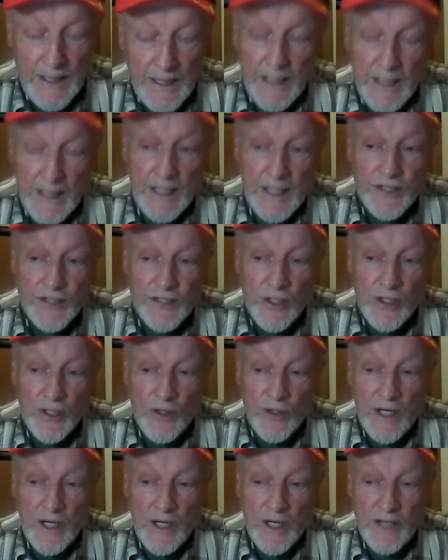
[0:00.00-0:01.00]
And
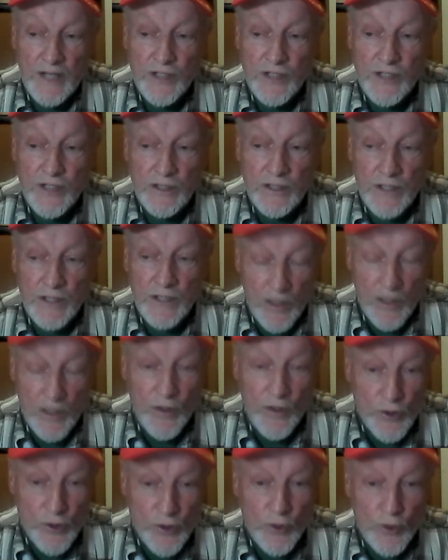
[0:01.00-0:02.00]
so I said,
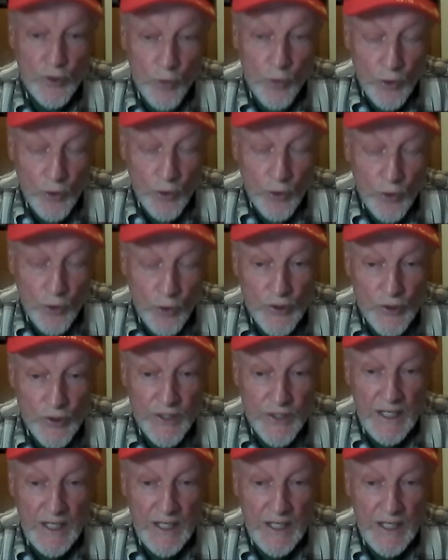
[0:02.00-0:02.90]
those are the rules.